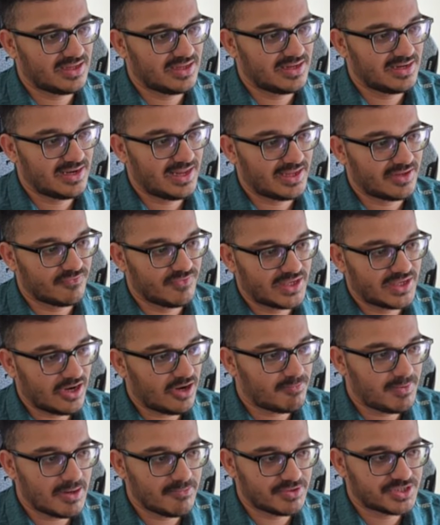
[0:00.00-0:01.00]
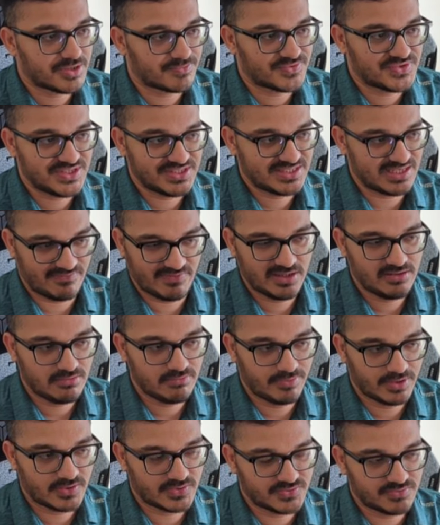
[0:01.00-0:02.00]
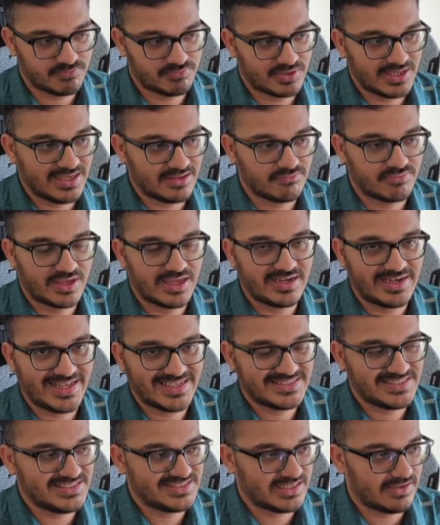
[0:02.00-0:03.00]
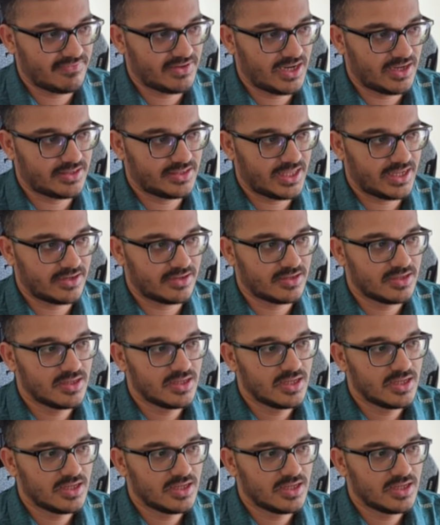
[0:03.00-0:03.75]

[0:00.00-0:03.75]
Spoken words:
like we cannot play bishop c7 because king takes c7, and then